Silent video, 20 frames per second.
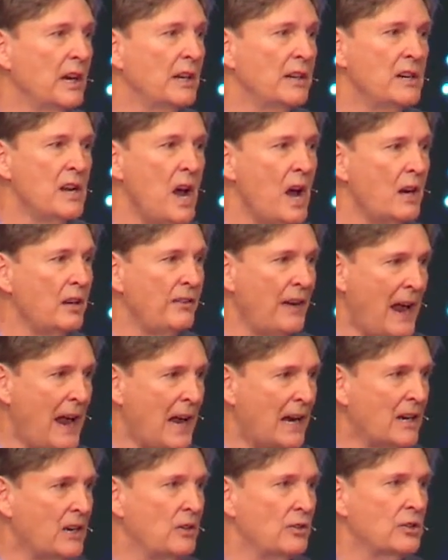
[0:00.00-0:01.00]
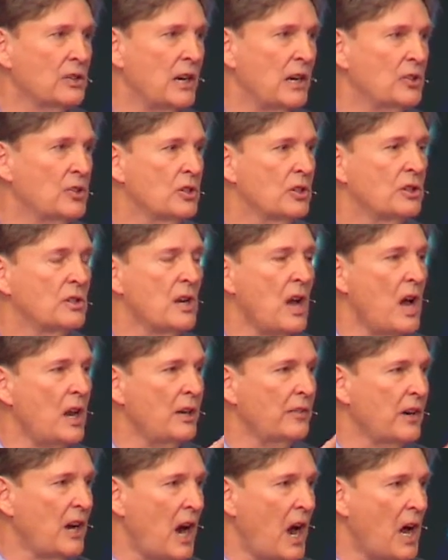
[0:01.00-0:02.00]
not of accusation, not
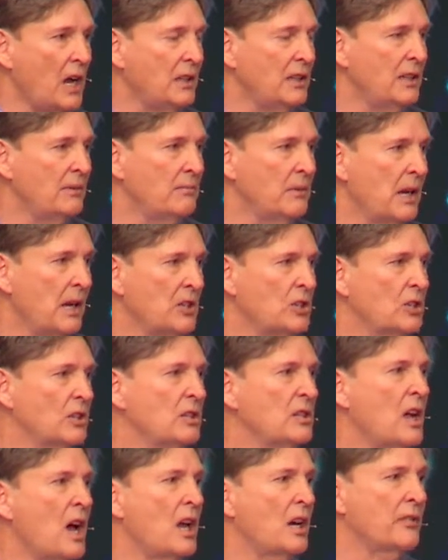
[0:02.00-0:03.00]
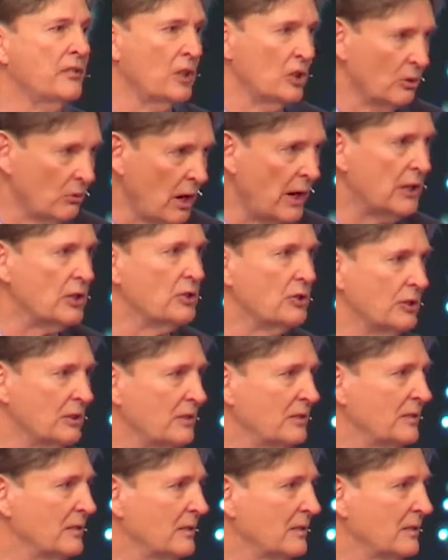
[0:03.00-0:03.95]
of condemnation, not of correction.